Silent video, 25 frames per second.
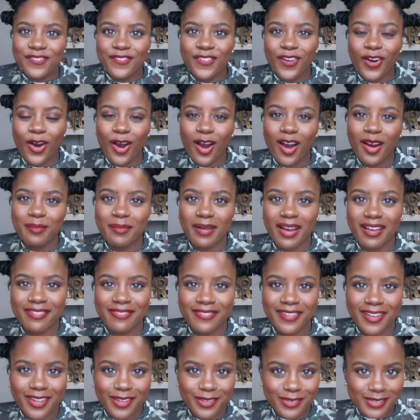For all my
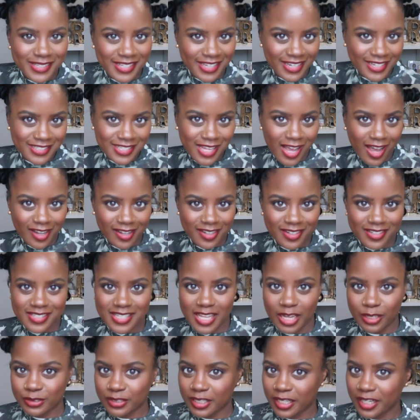fellow
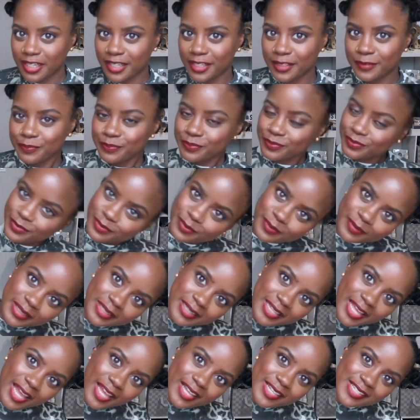TikTokers out there
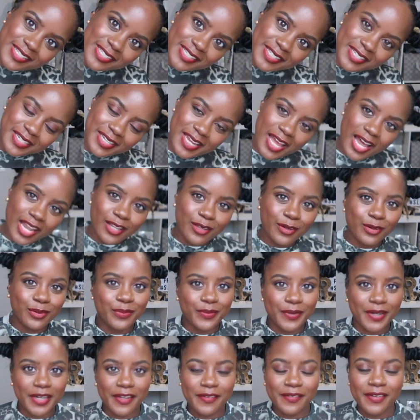that has seen that little
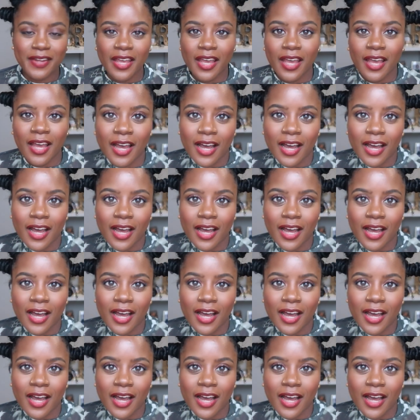one.